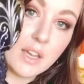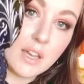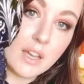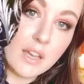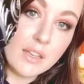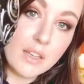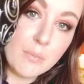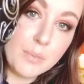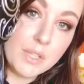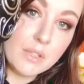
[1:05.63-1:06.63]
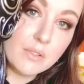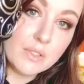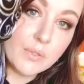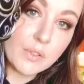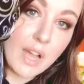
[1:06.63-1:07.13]
and a
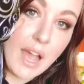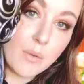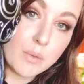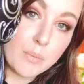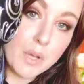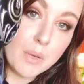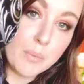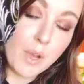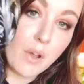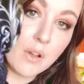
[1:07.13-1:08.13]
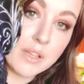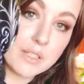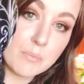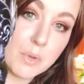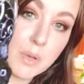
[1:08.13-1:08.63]
beautiful cat with purple eyes
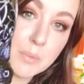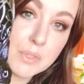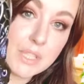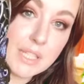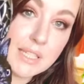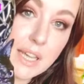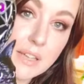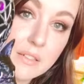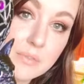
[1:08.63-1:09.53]
and purple detail.